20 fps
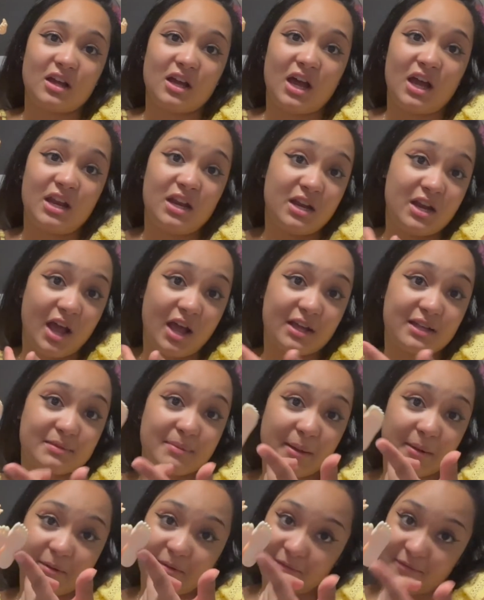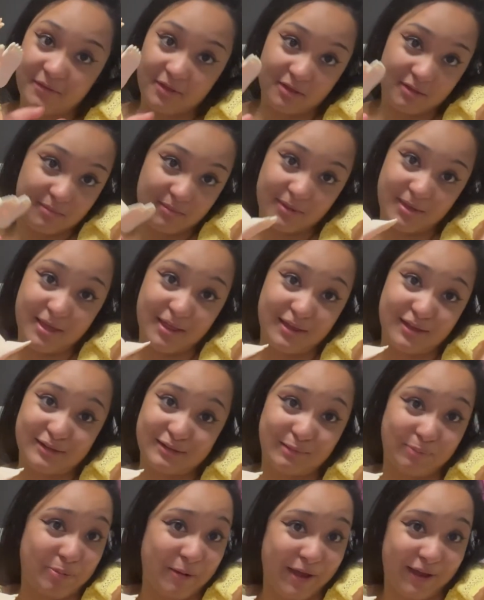I did not expect her feet to be
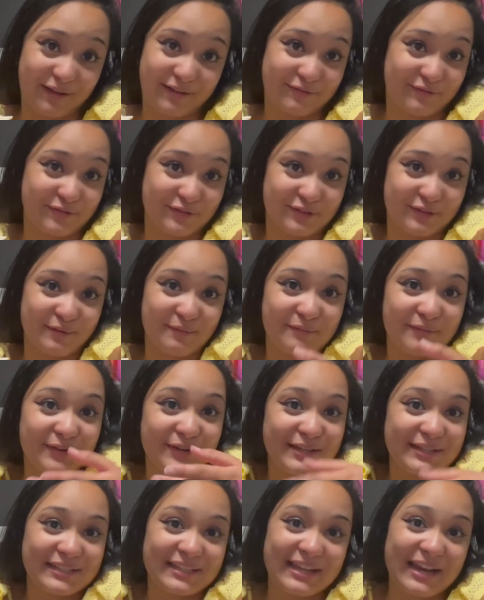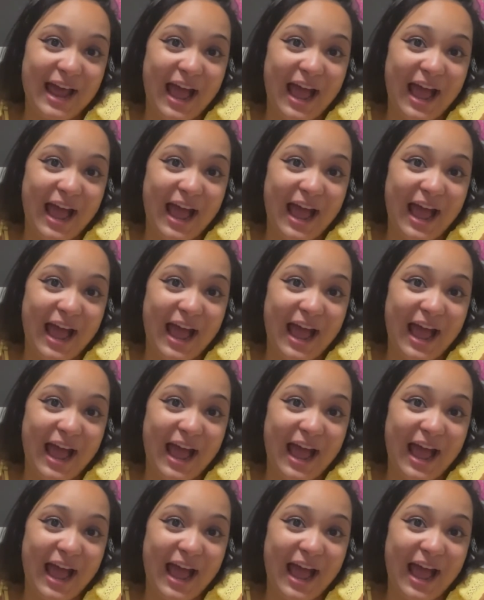this big for some reason.